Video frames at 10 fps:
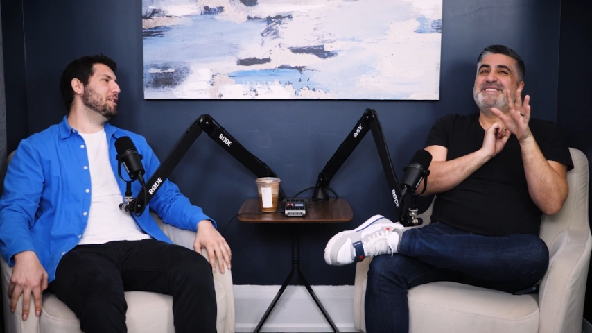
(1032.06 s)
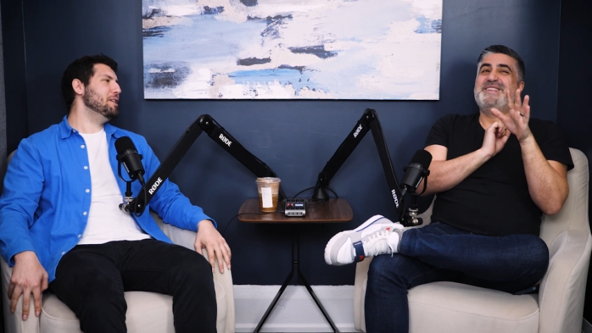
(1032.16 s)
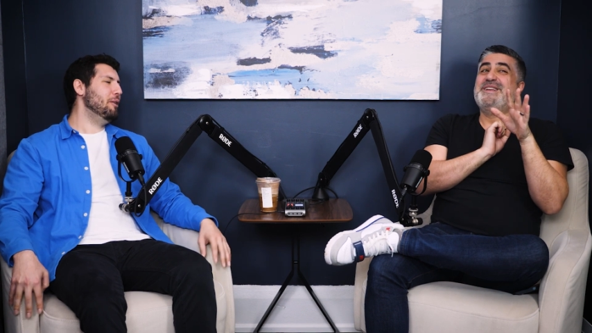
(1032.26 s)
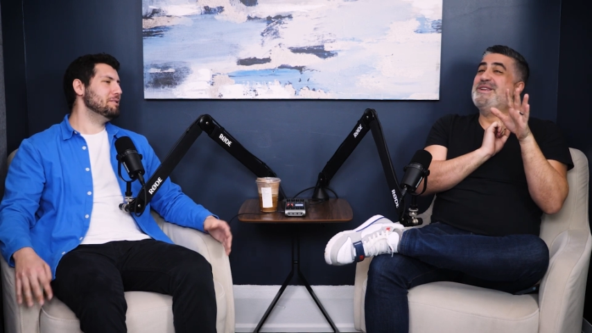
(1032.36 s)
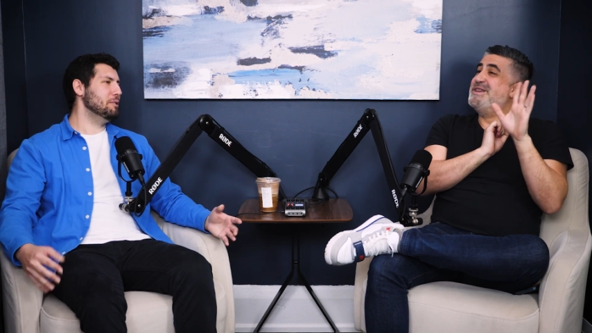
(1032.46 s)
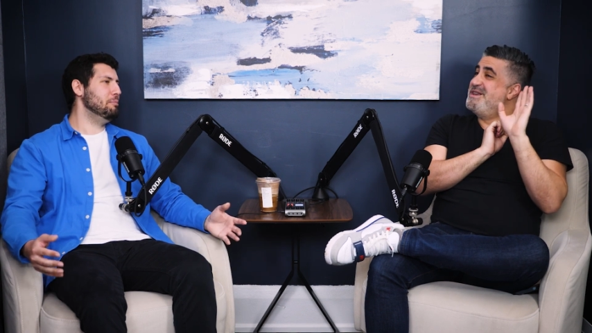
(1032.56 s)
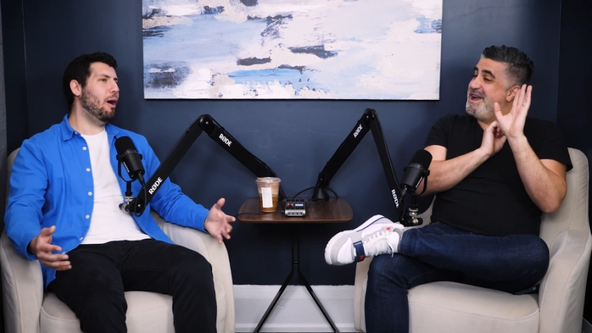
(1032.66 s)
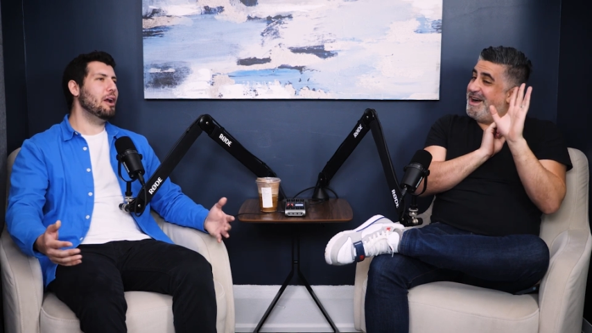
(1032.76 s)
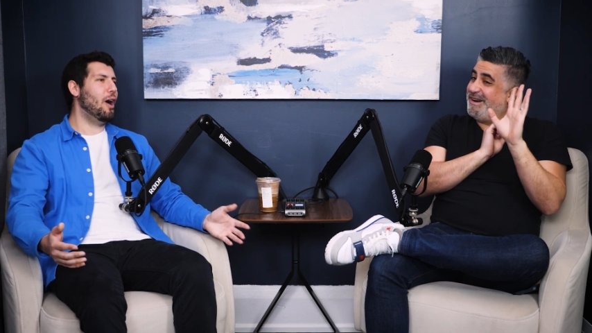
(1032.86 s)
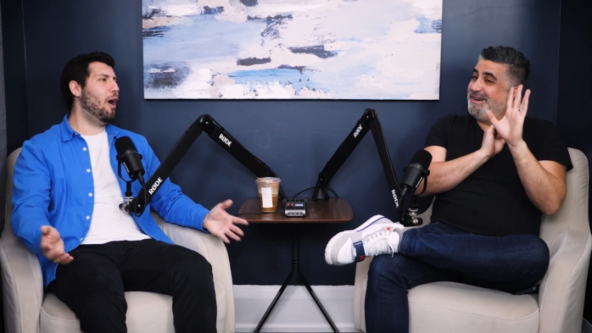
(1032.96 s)
Speaker 1: like, sure you also
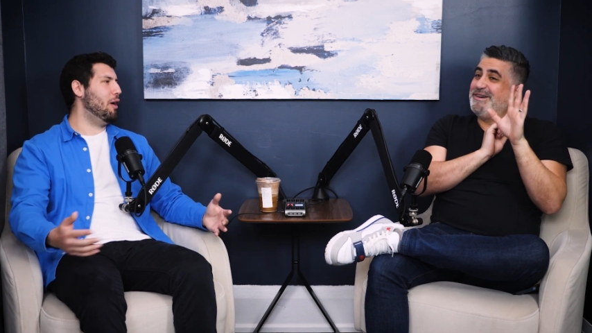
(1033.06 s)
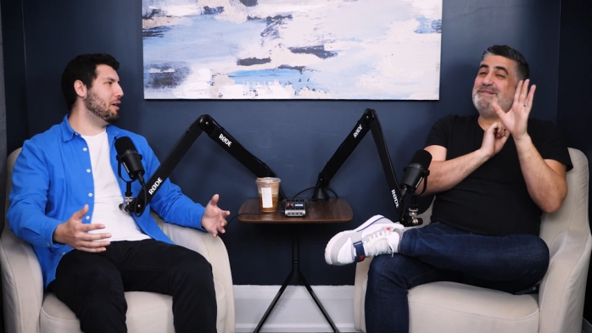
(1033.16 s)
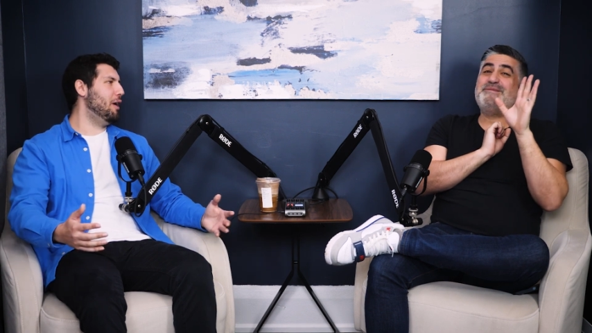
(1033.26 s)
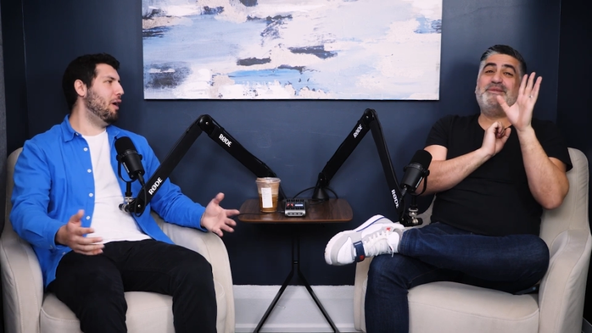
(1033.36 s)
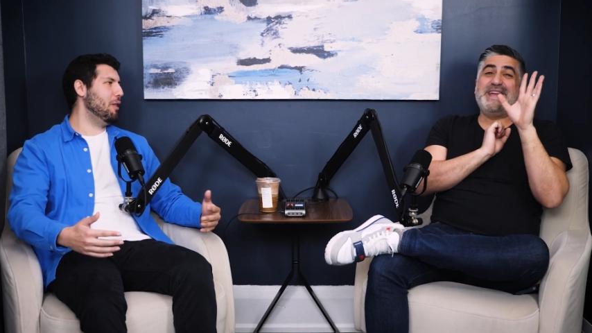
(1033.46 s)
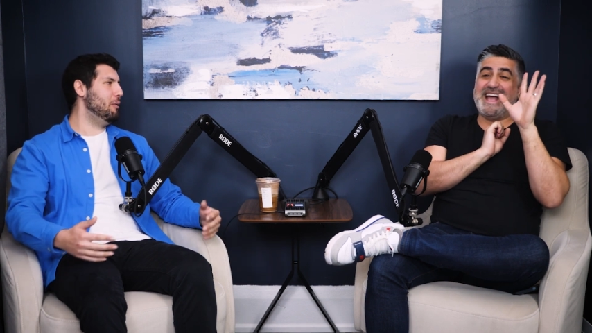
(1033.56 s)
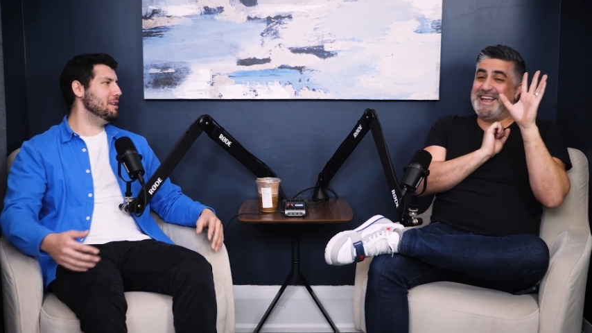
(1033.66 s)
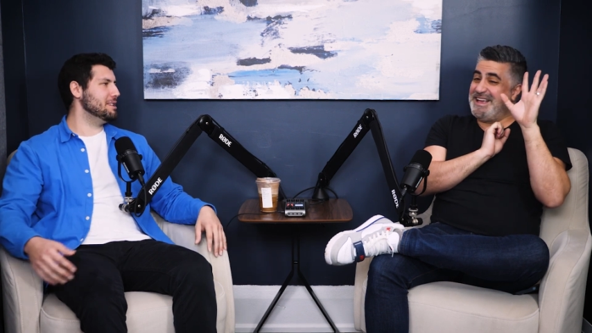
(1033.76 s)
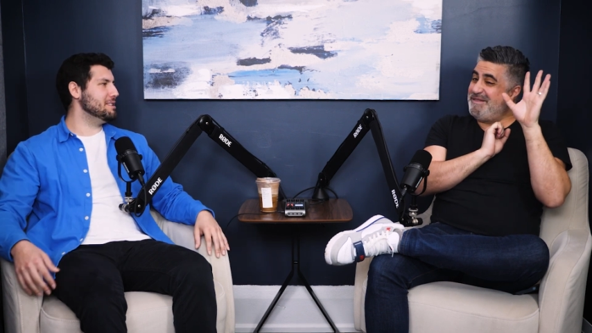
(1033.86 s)
bought all, all the got, ones.